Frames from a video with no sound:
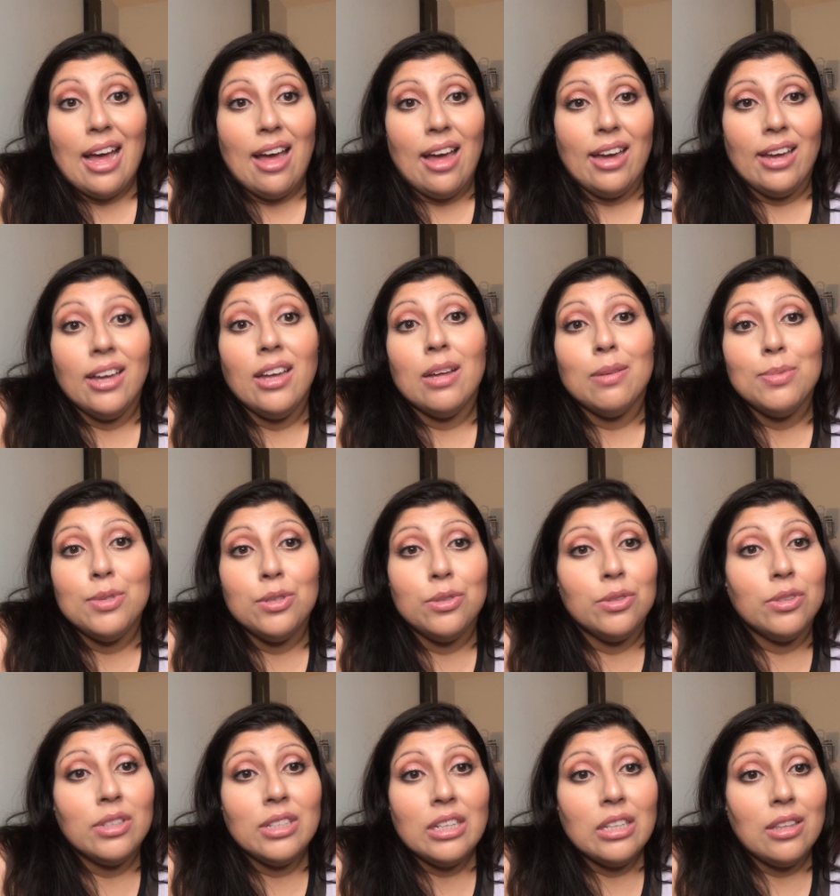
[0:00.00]
I
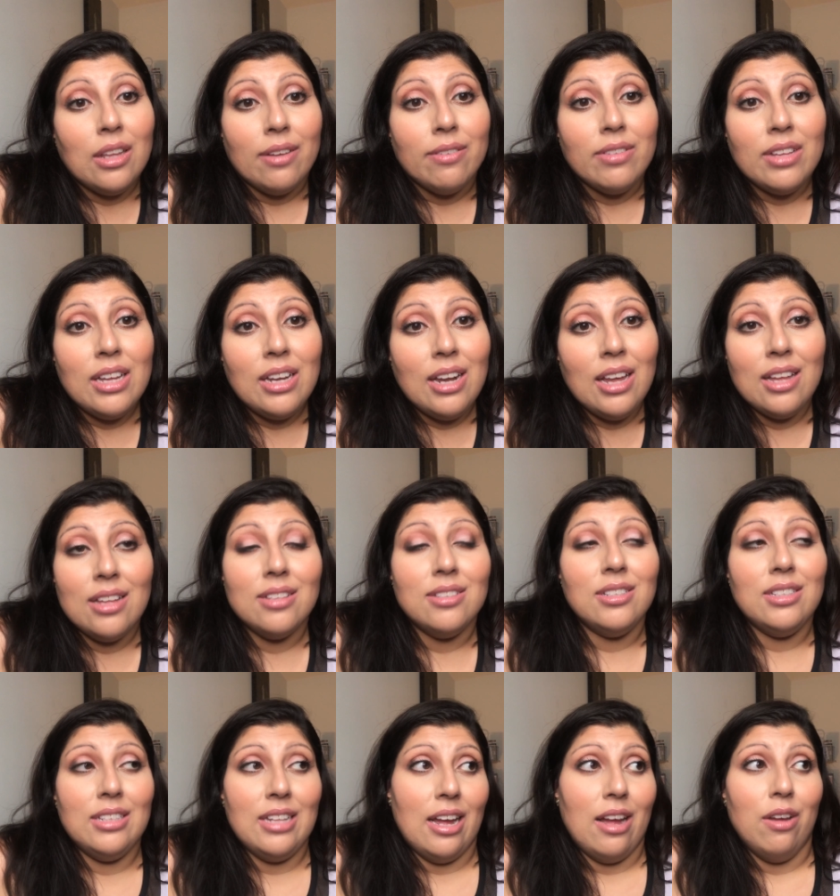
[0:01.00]
absolutely love it,
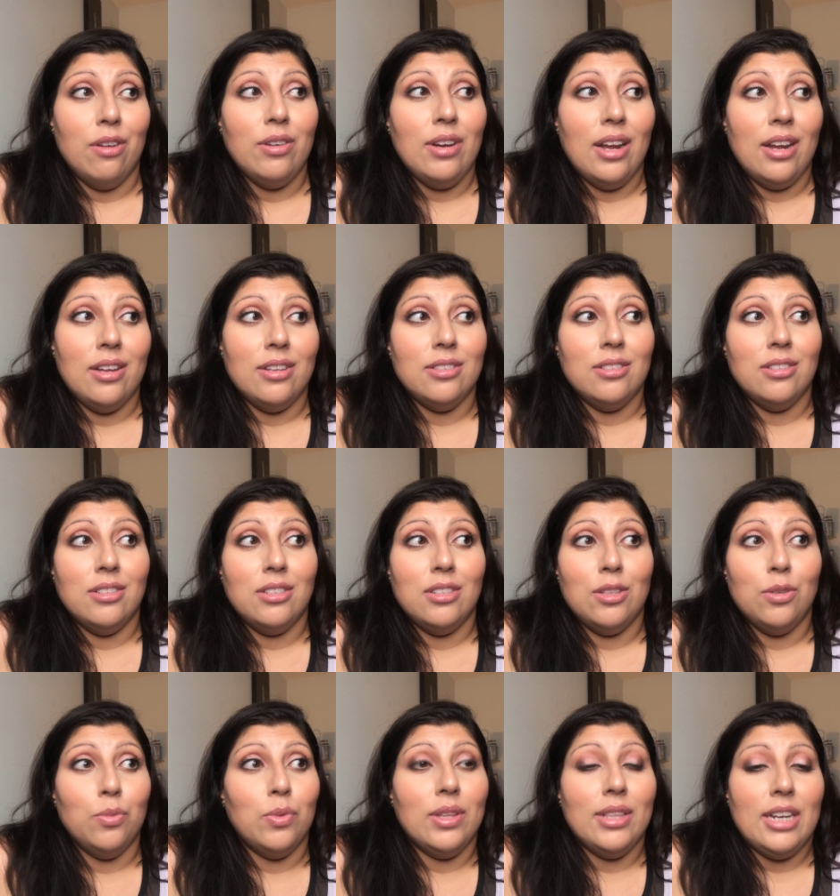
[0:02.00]
hands down. It's
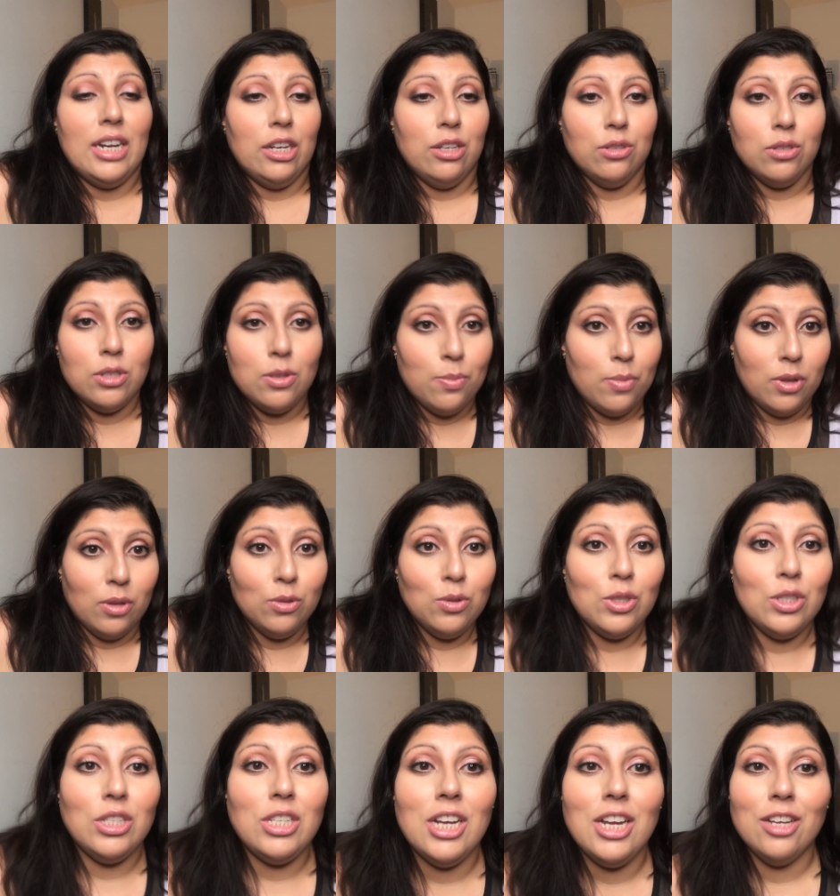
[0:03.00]
the one that I use the
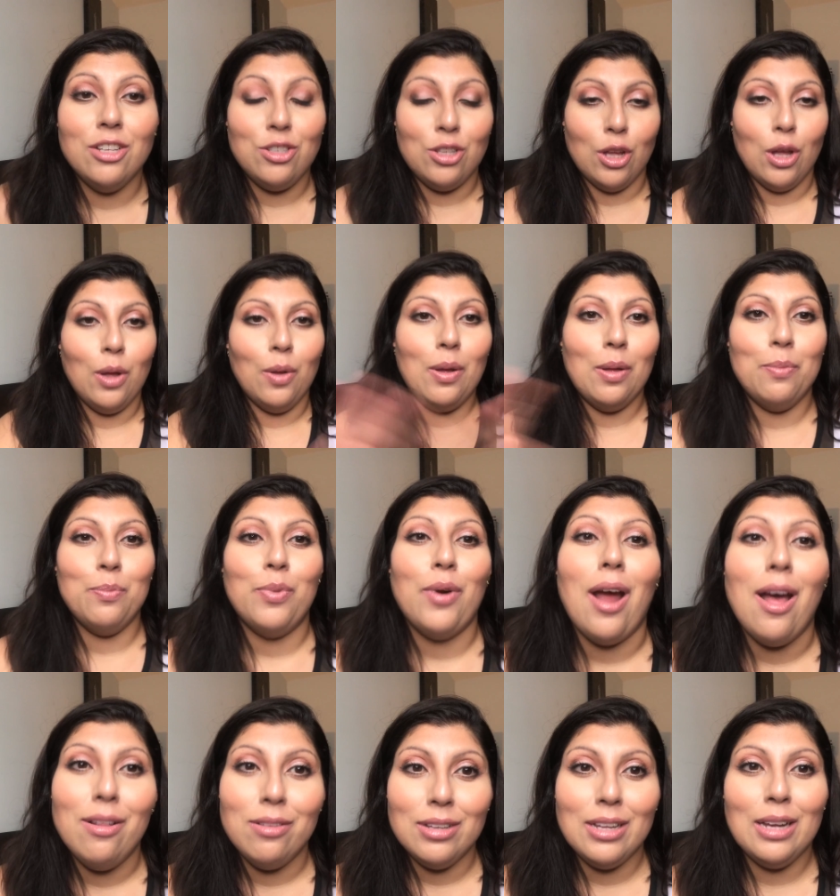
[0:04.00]
most, so I'm
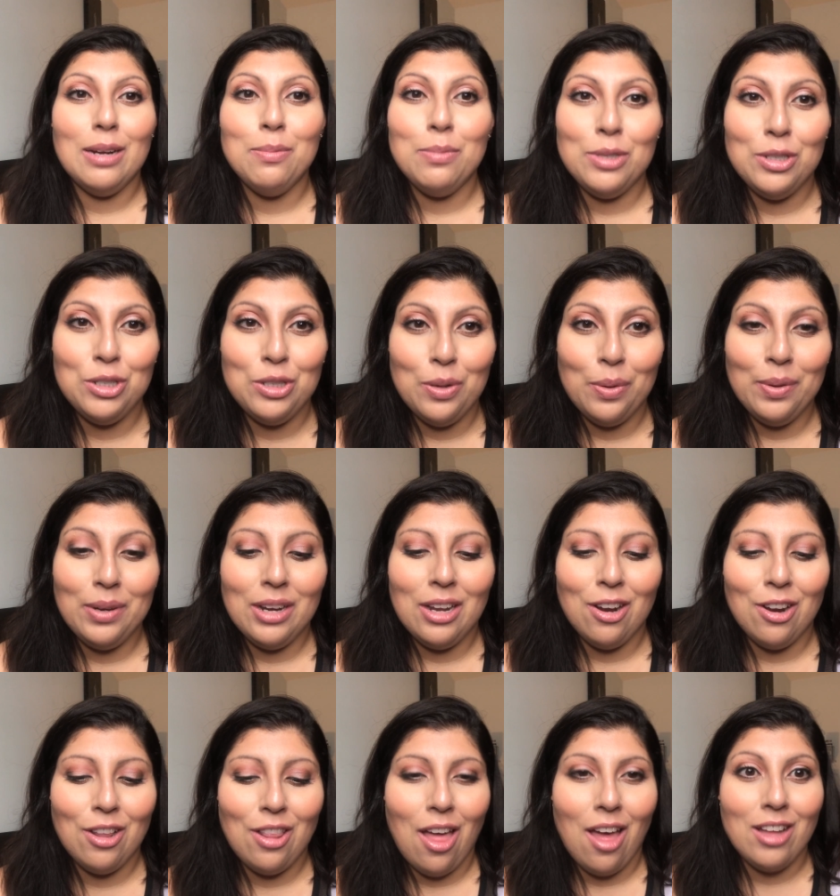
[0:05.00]
probably going to be showing
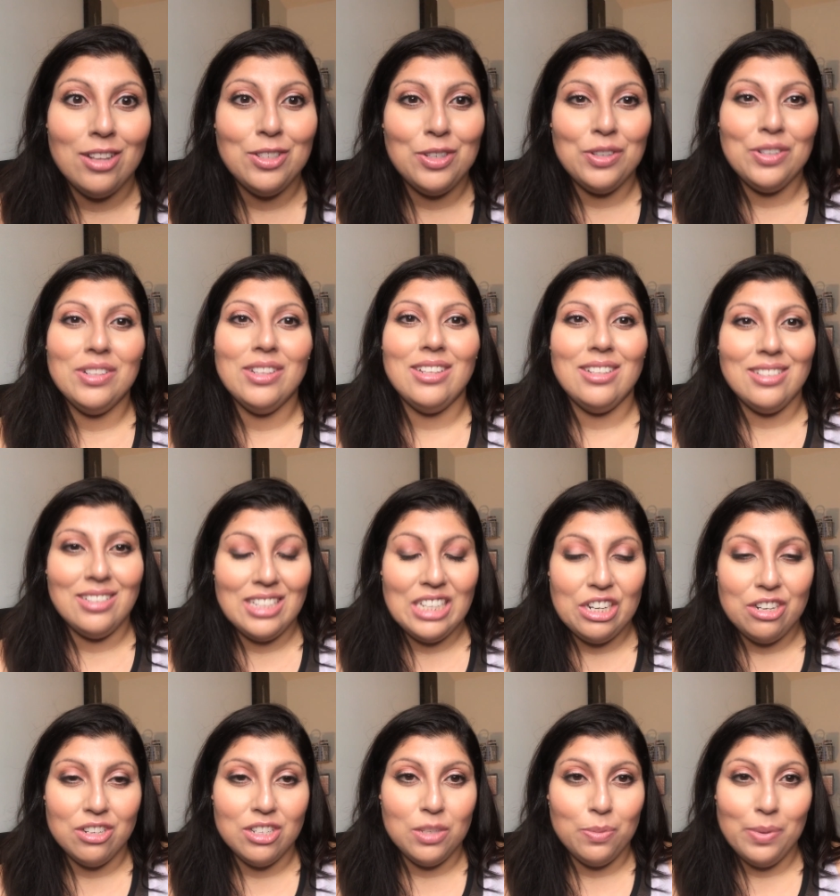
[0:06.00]
it a lot during these
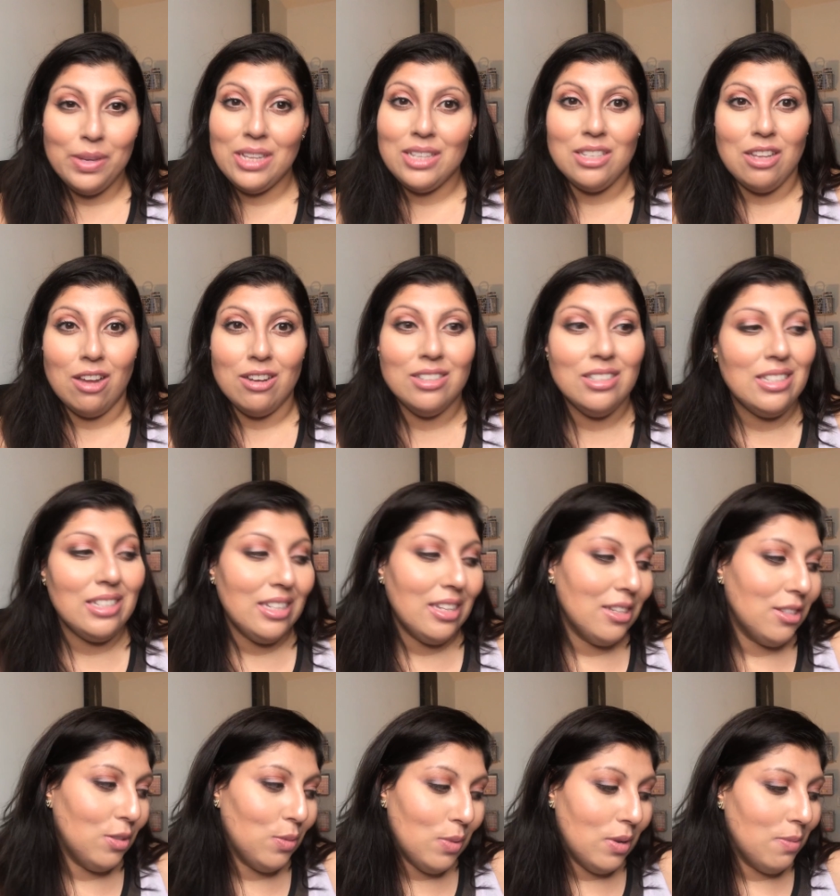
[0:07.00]
series because
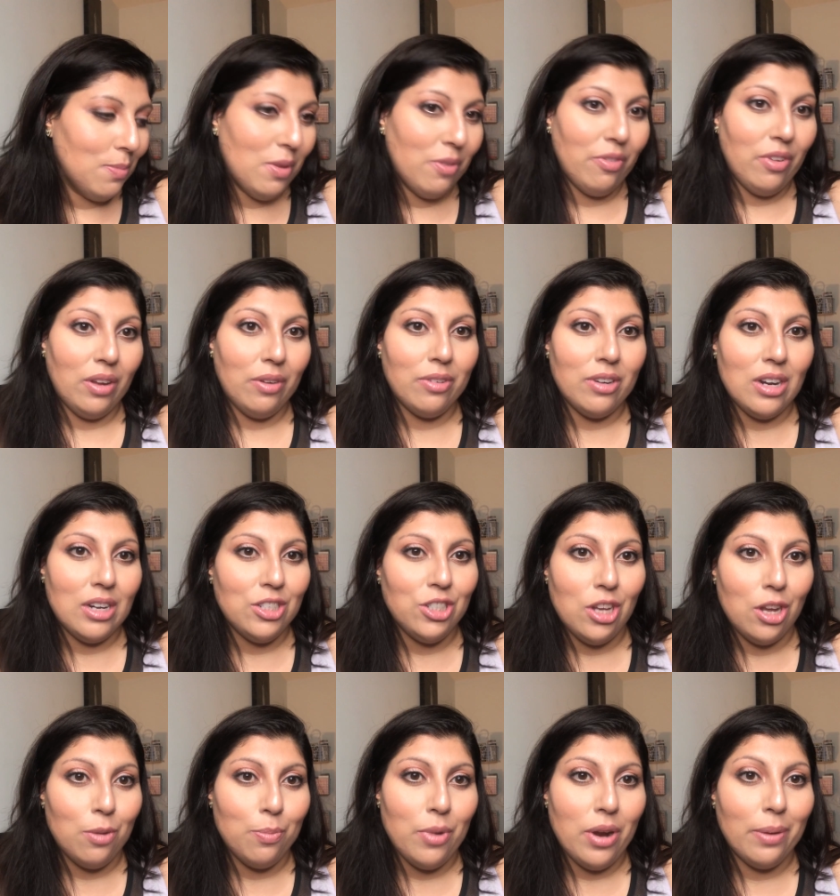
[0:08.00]
honestly it's one of my favorite
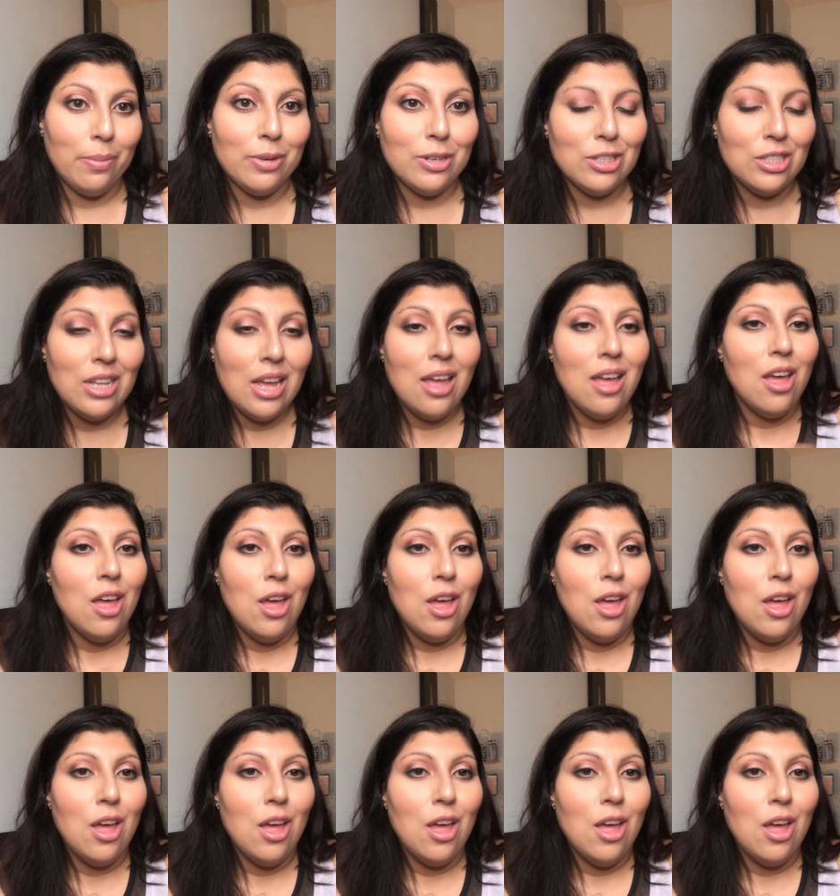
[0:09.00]
eyeshadow primers.